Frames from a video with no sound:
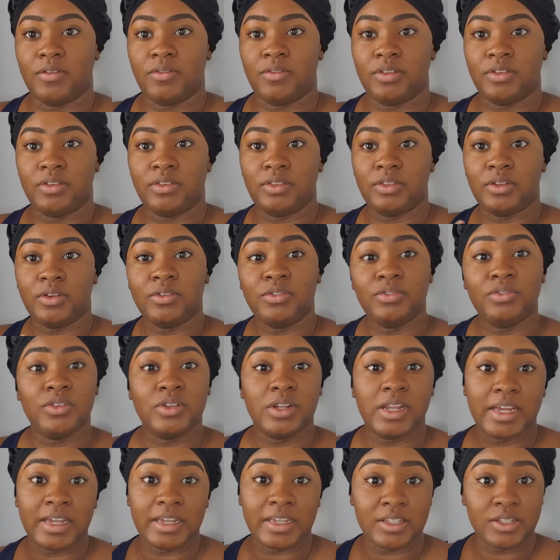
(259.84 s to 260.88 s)
you still feel
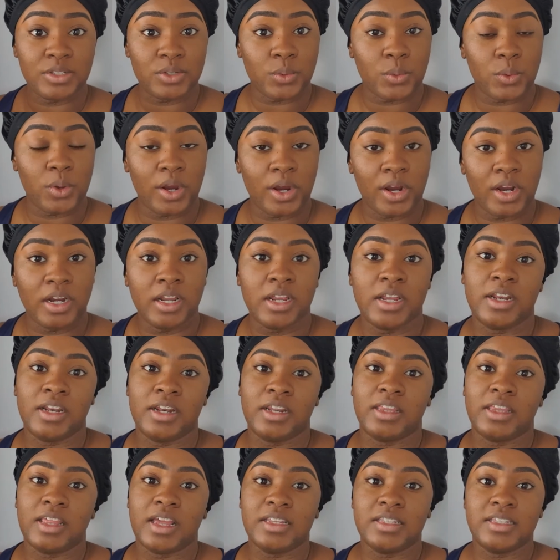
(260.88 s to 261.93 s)
like it's squared,
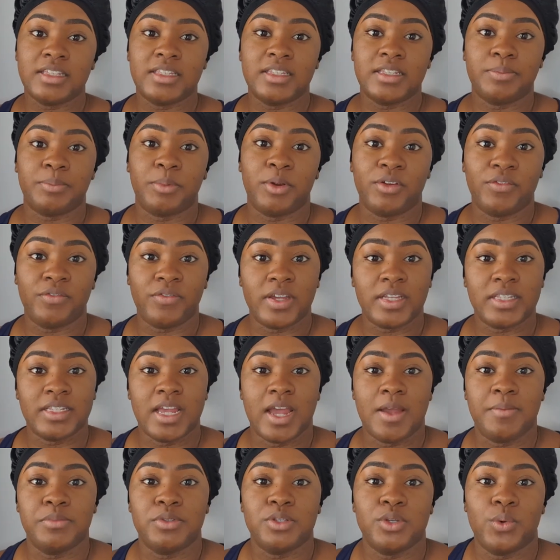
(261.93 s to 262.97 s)
that's its perfect
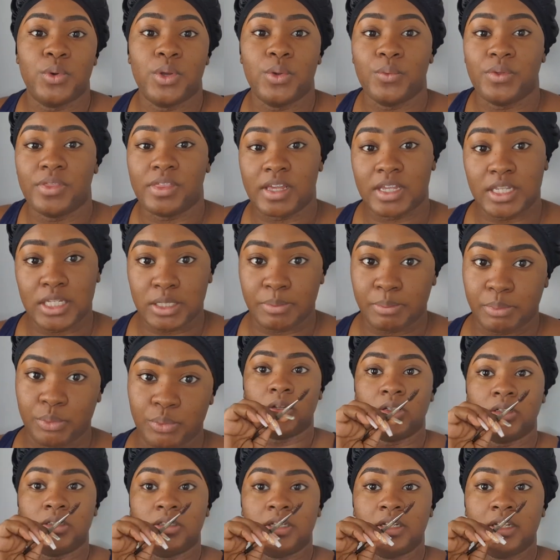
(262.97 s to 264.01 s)
time to go in with a
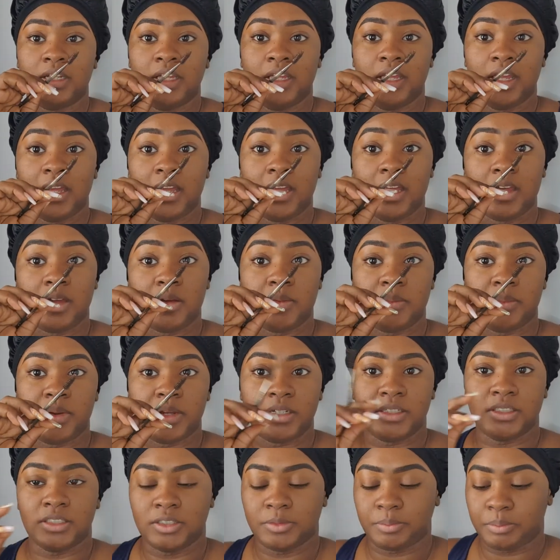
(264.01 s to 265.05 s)
spoolie. Taking my
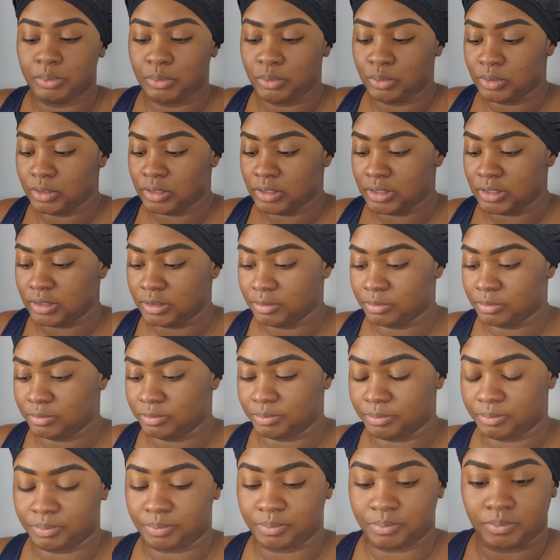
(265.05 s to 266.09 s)
spoolie,
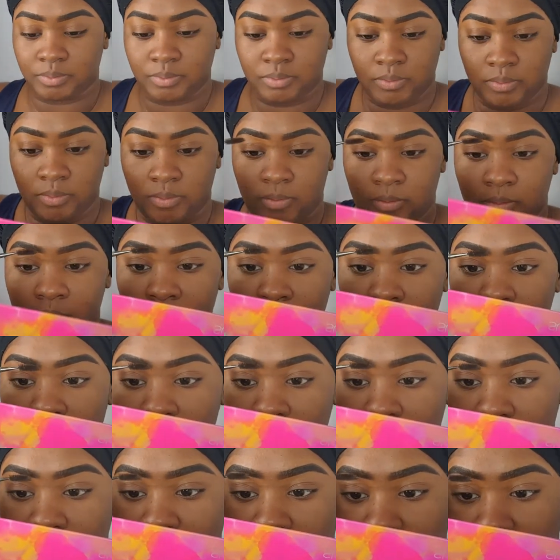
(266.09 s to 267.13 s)

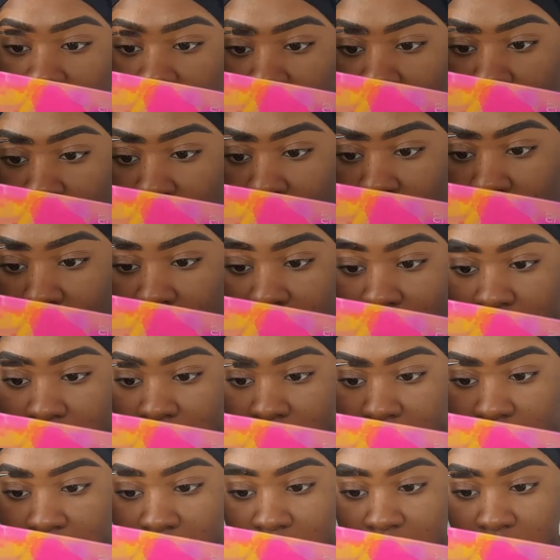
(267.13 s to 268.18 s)
and I'm just gonna
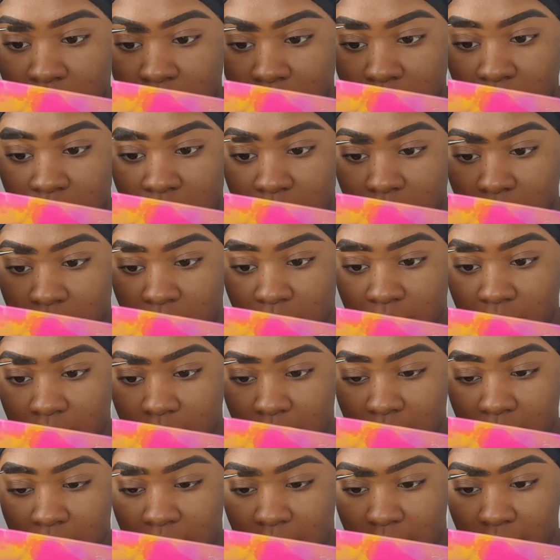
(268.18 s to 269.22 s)

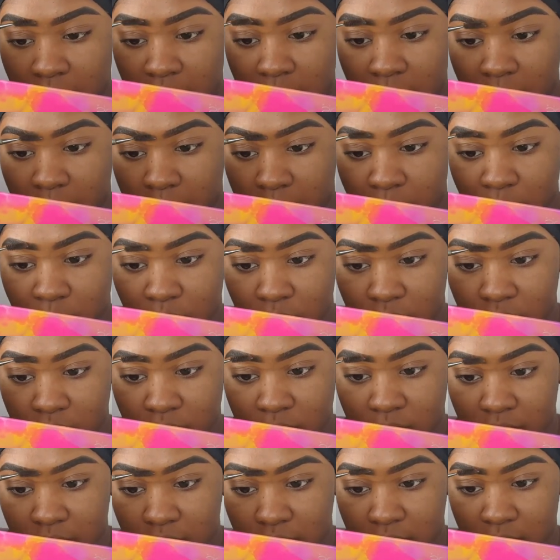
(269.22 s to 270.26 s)
lightly brush
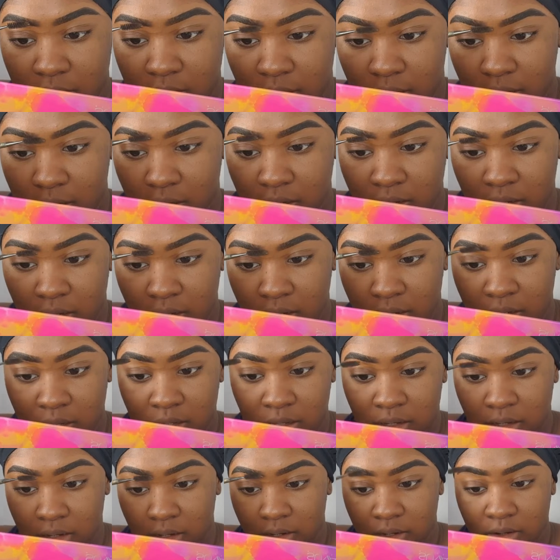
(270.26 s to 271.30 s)
these
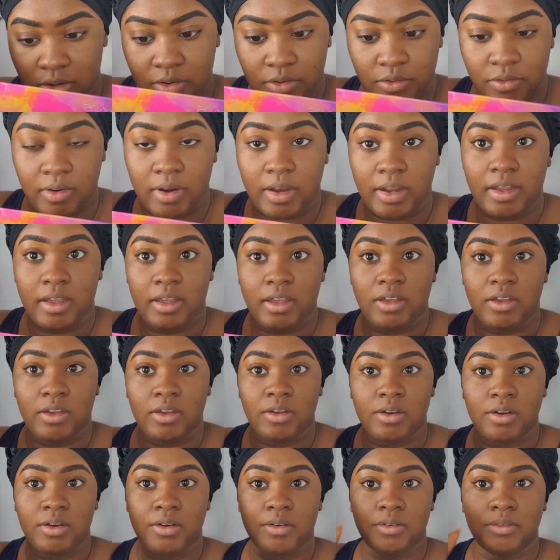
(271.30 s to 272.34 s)
right
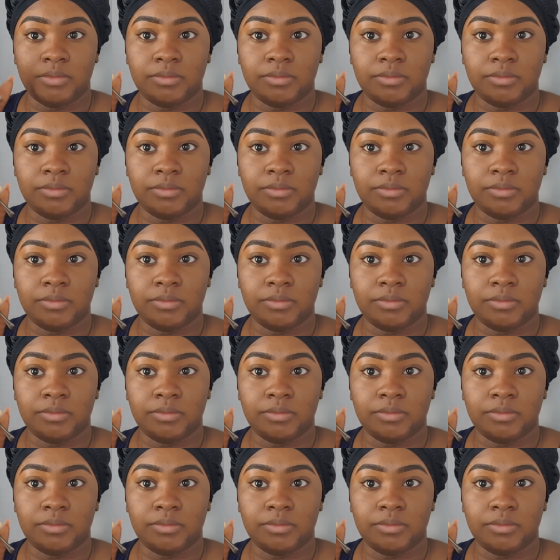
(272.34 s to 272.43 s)
here.